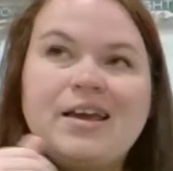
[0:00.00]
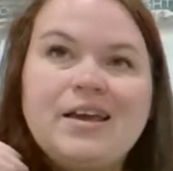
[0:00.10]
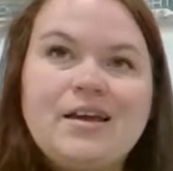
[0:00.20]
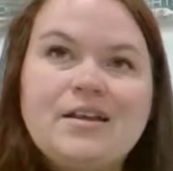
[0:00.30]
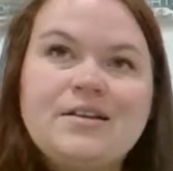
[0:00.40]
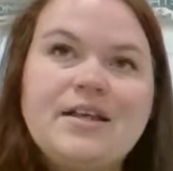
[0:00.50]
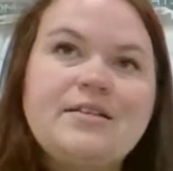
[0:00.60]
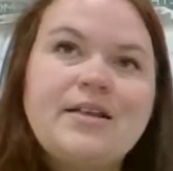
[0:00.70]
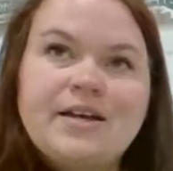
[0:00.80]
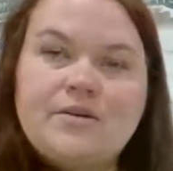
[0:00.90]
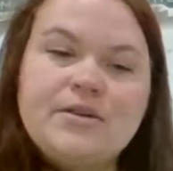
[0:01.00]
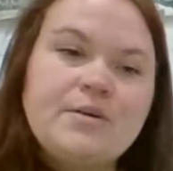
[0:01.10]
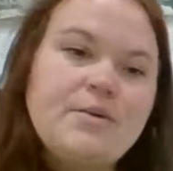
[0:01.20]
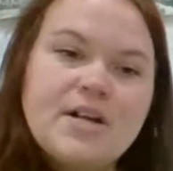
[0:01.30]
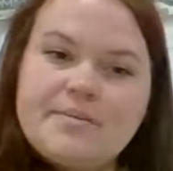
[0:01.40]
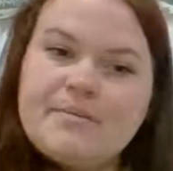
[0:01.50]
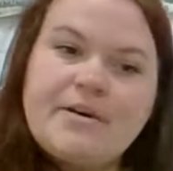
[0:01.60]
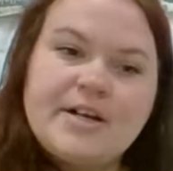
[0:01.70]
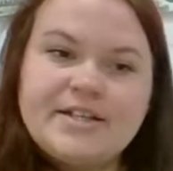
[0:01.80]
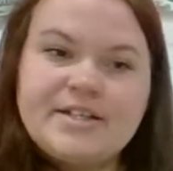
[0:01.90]
and that light only went up
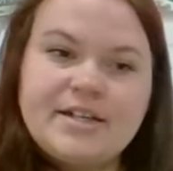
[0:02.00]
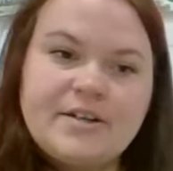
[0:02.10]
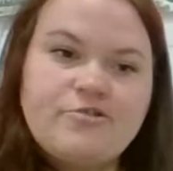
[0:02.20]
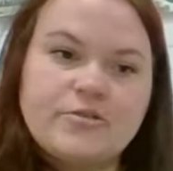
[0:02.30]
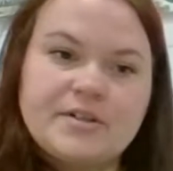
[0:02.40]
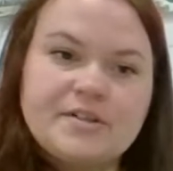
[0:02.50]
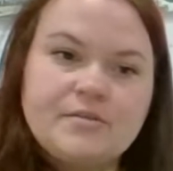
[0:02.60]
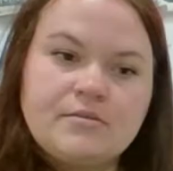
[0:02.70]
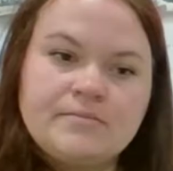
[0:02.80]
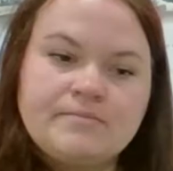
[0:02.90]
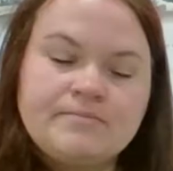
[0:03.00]
about 18 inches.